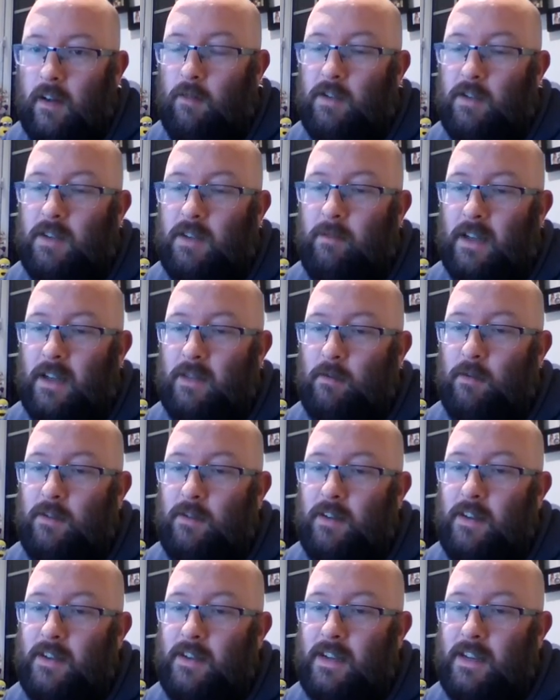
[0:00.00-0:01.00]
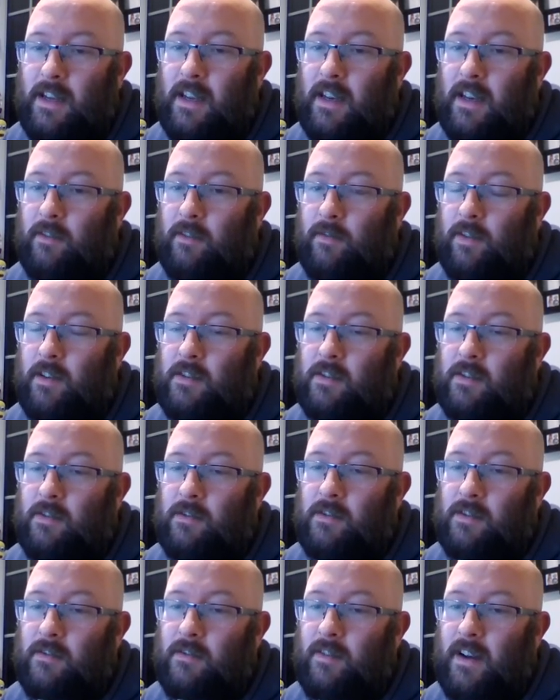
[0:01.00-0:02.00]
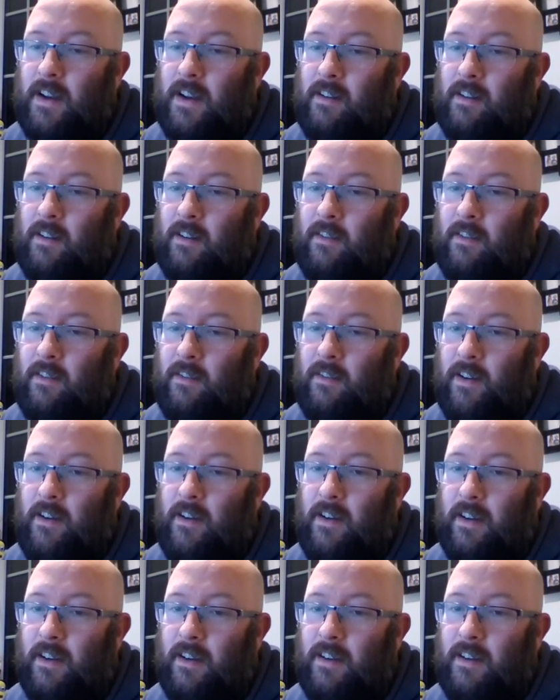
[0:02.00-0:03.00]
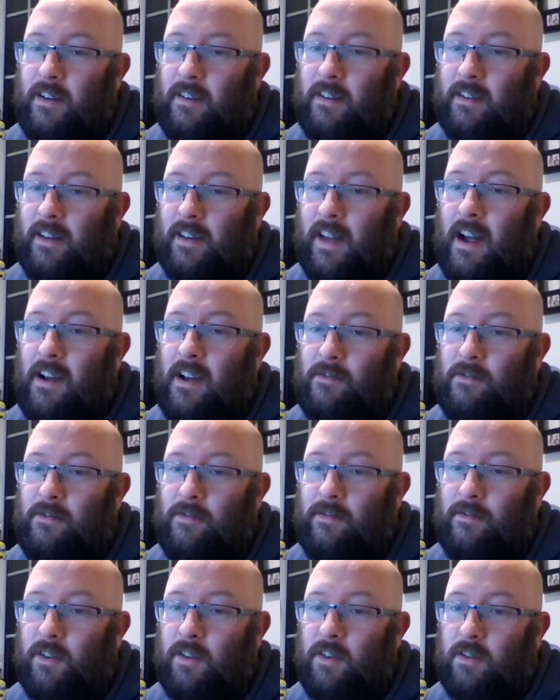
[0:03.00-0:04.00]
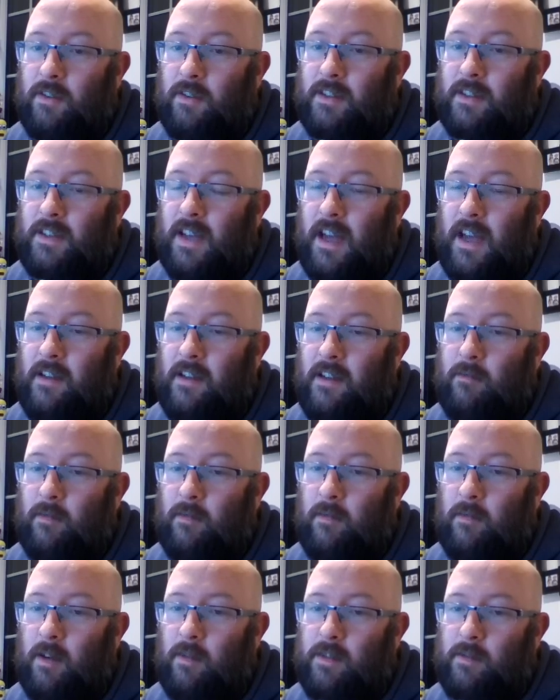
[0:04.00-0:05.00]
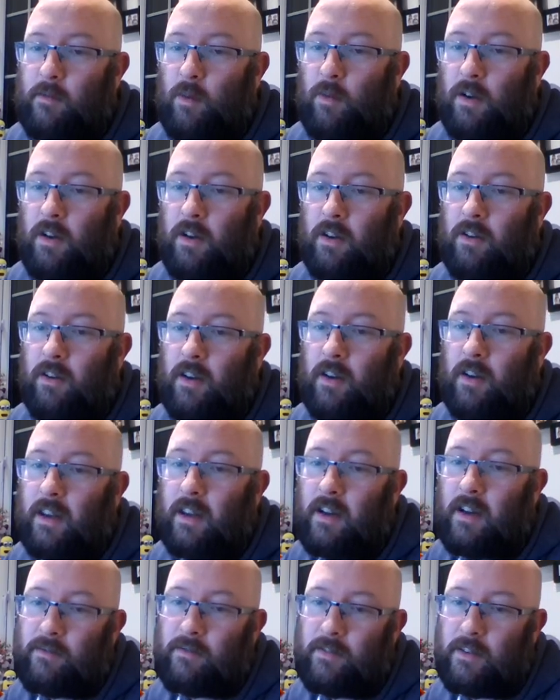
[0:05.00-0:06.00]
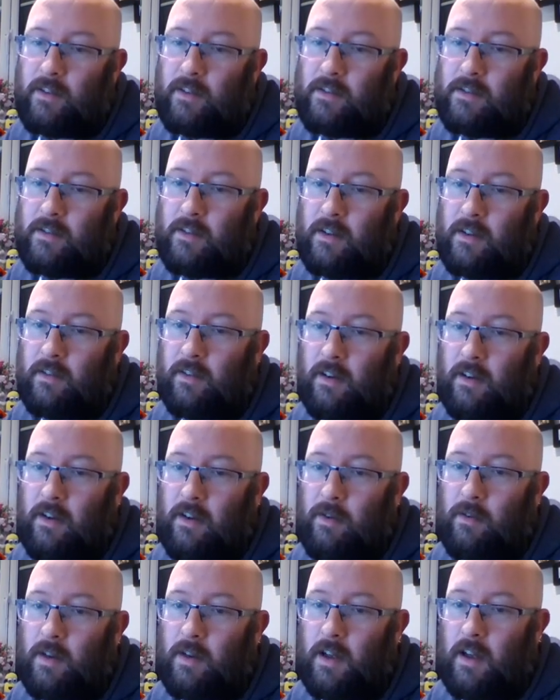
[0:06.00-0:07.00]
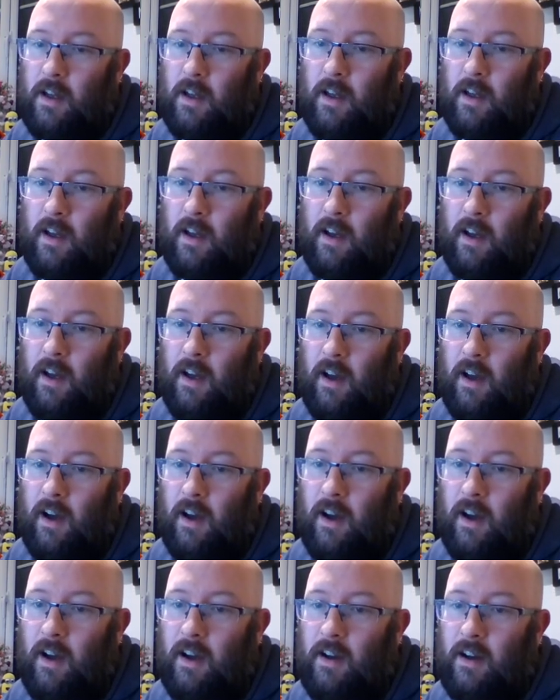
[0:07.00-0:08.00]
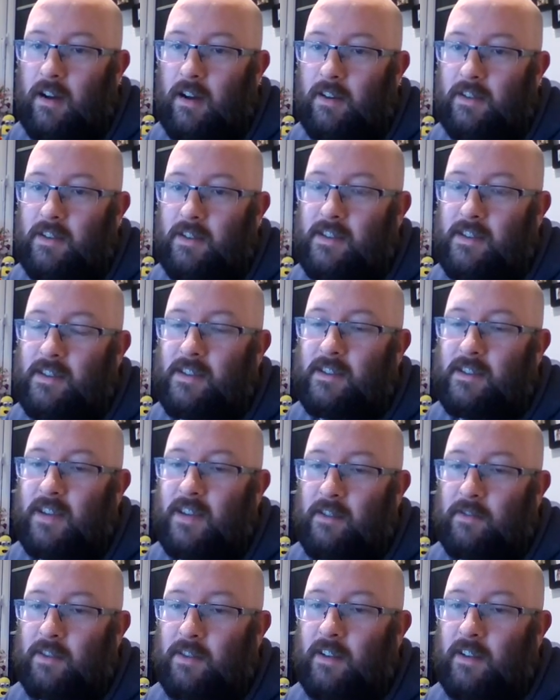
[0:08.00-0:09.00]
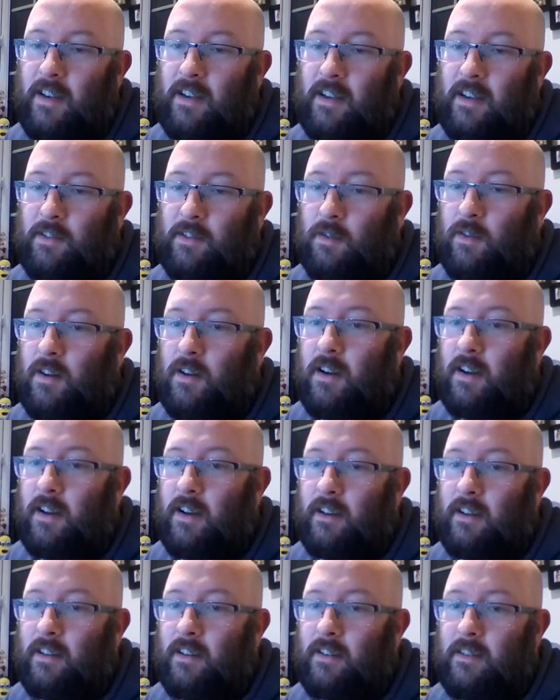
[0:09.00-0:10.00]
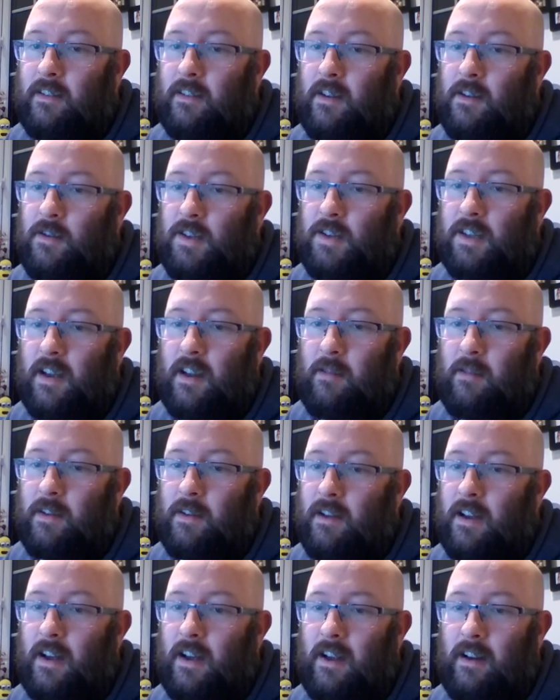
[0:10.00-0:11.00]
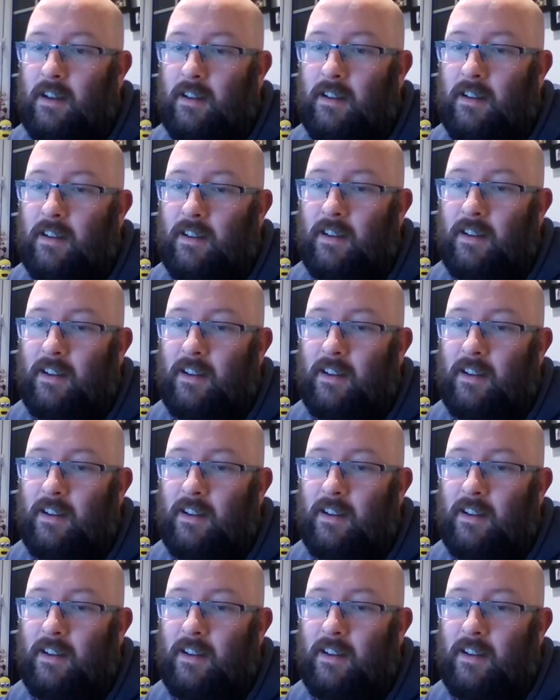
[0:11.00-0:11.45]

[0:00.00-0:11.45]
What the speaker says: A respectable 13. First scores are in. Very good. Gav, you got 10. Amongst my work colleague Gav, for those who don't know. A hard-earned 7. That's all right. No shame in that.